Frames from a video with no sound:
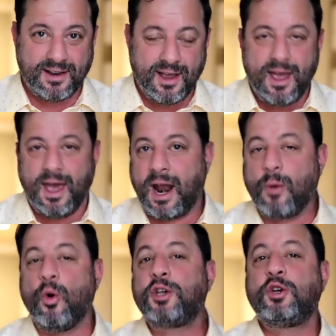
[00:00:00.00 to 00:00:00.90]
And I
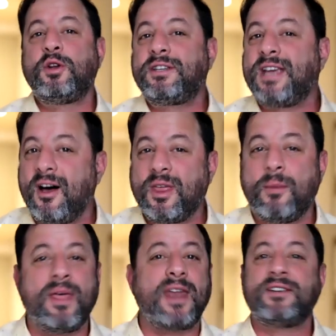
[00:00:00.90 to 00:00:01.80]
want you to tell them
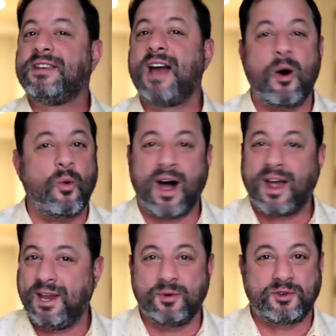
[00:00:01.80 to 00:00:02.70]
that is not why
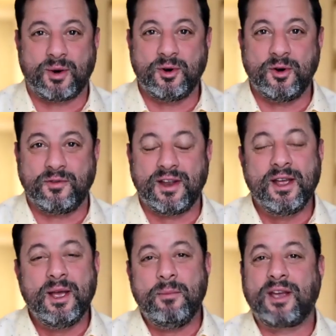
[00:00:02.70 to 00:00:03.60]
he was removed,
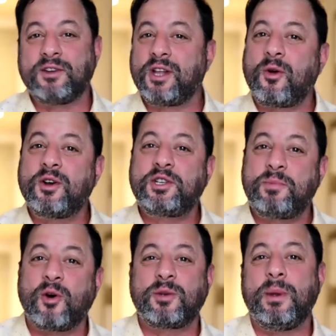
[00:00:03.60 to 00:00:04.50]
because the Lord
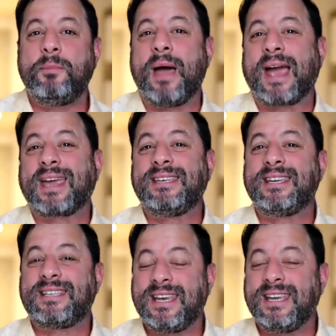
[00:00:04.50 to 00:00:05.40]
spoke to me back in
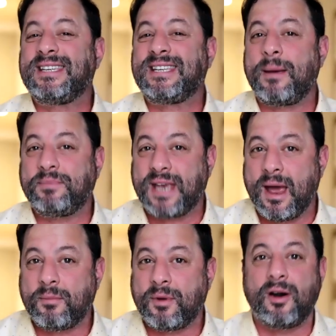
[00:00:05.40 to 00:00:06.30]

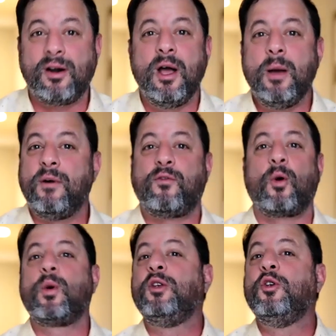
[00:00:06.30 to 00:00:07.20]
September before
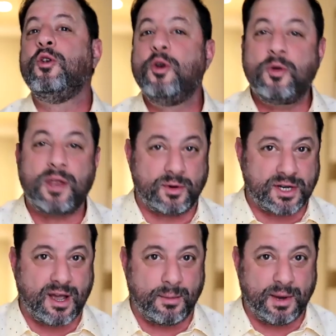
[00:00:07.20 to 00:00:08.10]
we knew there was a
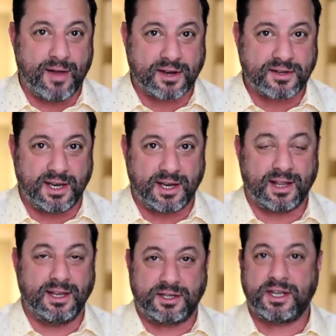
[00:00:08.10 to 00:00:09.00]
coming vaccine, at
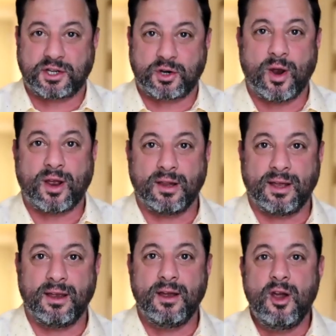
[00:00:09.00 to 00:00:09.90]
least this quickly,
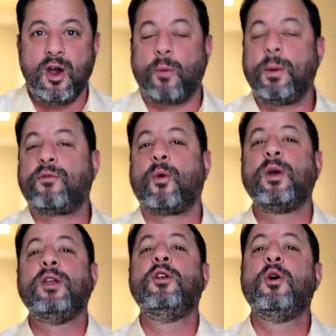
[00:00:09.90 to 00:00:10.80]
or before we
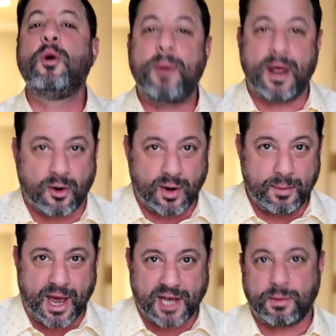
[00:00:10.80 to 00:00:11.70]
knew about a green
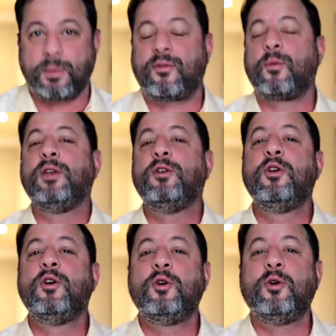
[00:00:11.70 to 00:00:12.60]
passport, before we
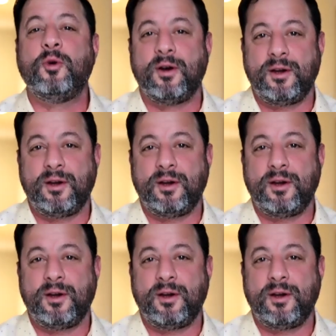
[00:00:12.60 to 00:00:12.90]
knew